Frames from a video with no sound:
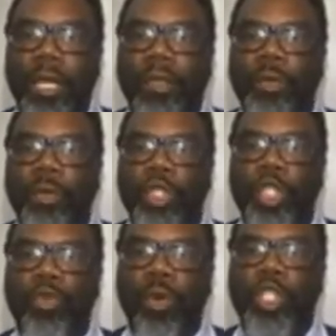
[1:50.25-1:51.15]
through
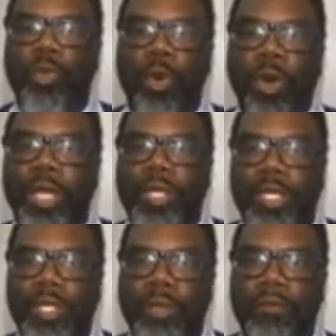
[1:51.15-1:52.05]
structural
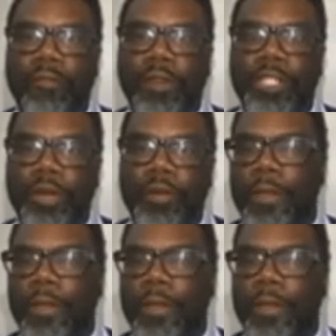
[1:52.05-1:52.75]
racism for generations.